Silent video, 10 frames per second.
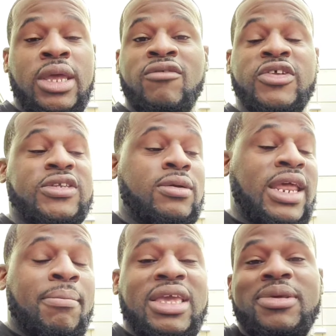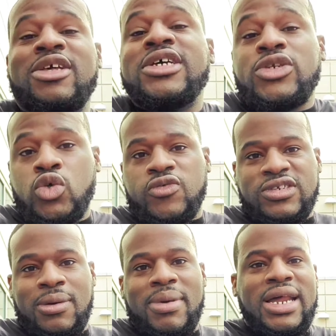For some, that may be good news for
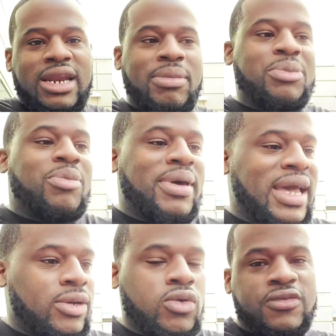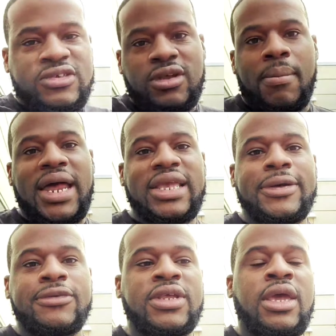somebody, that may be bad news for somebody
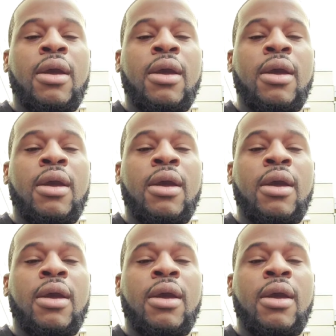else.